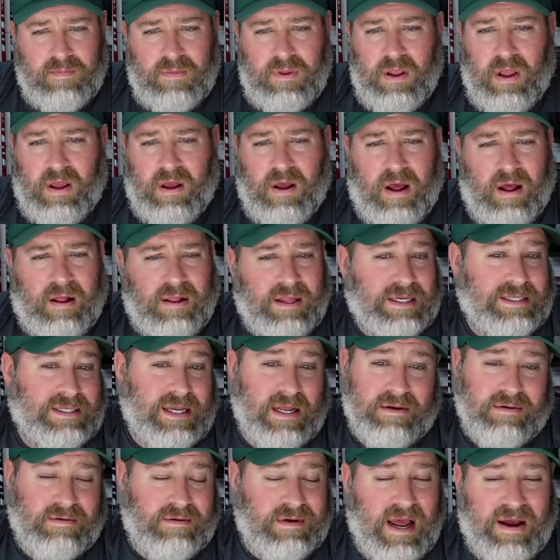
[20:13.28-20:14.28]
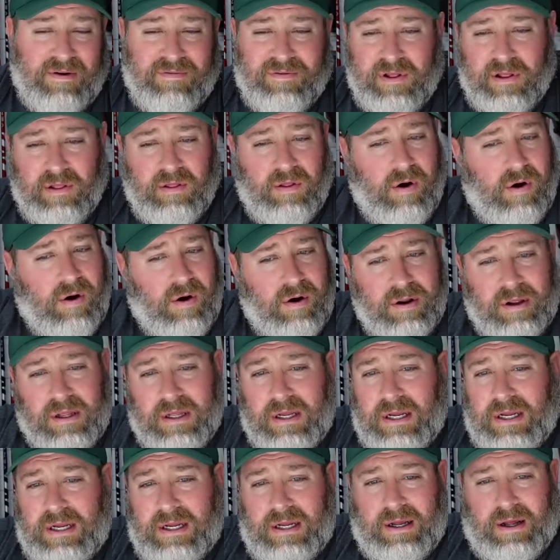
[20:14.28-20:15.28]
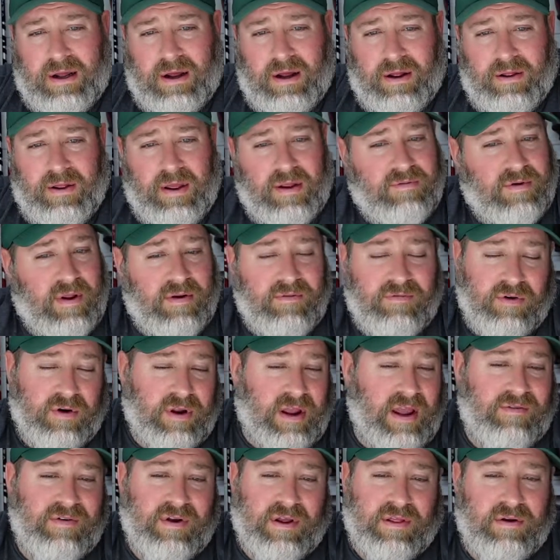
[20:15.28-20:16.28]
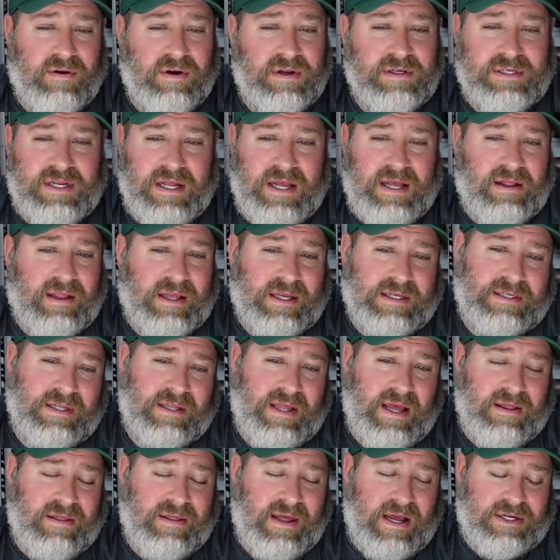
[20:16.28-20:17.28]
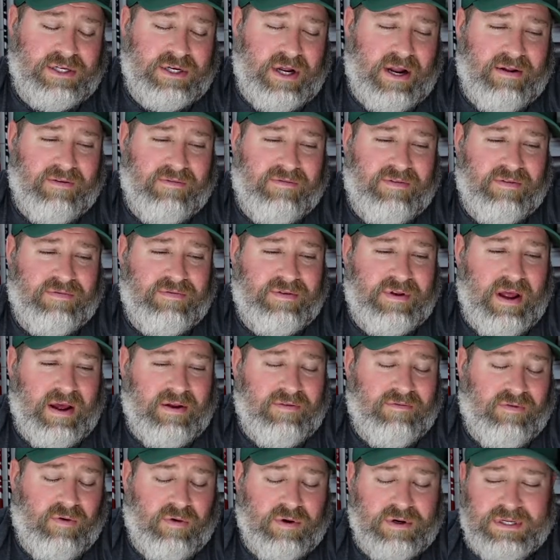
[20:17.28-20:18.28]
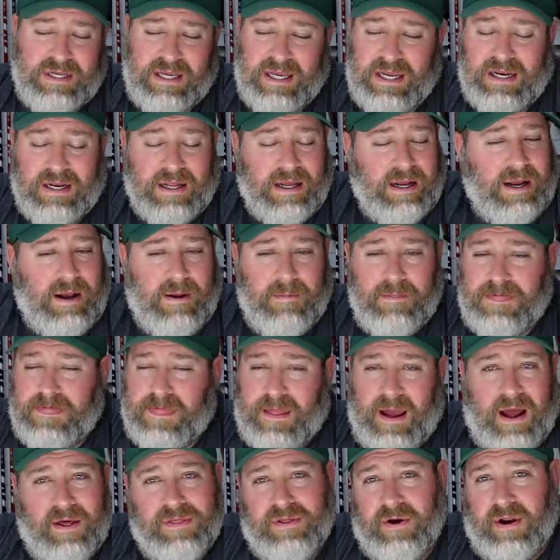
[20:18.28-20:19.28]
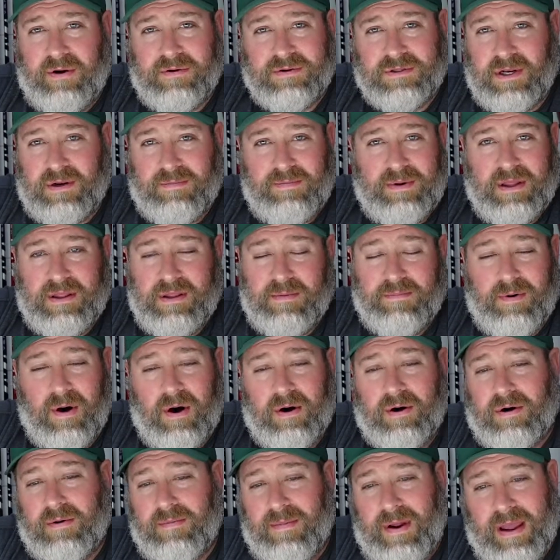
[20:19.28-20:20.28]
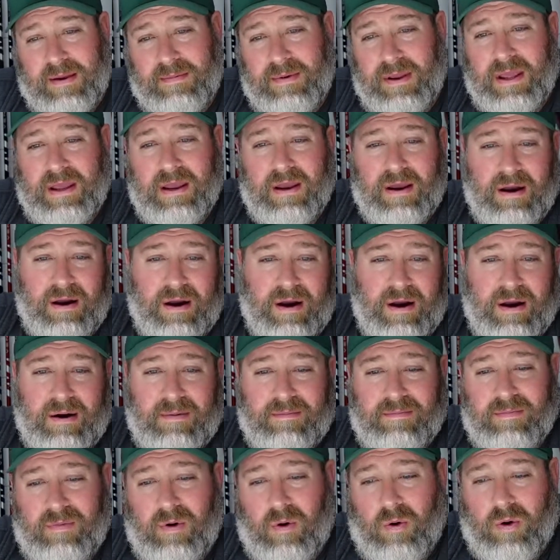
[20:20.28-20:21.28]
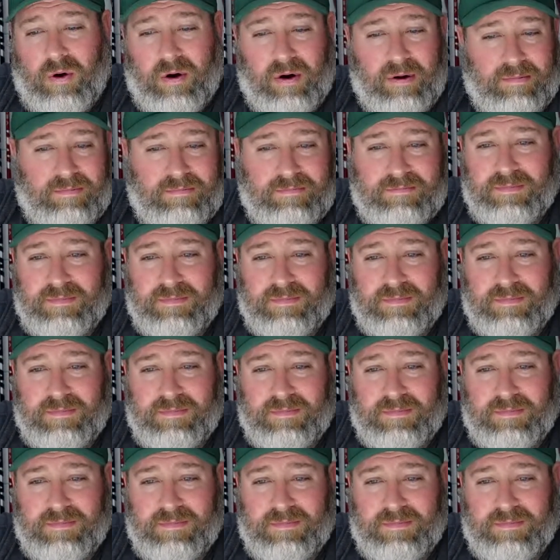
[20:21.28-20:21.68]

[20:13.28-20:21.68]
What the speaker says: like I said, definitely long and forgiving. They're easy to hit. Like I said, that shot on 14, I thought I was going to be in the bunker maybe, or